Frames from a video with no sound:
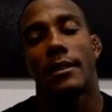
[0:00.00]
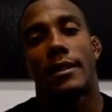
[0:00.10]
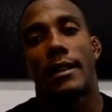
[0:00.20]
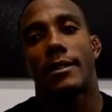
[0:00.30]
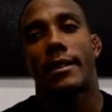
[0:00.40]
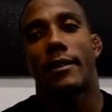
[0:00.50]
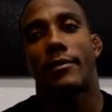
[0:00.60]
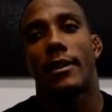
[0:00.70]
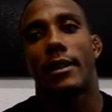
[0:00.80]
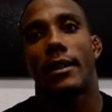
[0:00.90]
That's
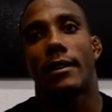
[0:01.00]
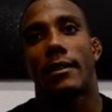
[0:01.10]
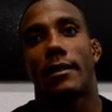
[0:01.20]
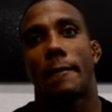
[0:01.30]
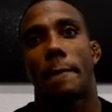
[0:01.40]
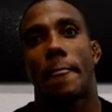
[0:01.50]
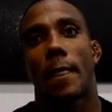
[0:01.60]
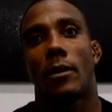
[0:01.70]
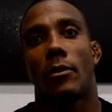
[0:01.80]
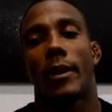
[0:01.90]
definitely a
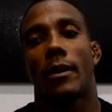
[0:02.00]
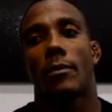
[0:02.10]
good wake-up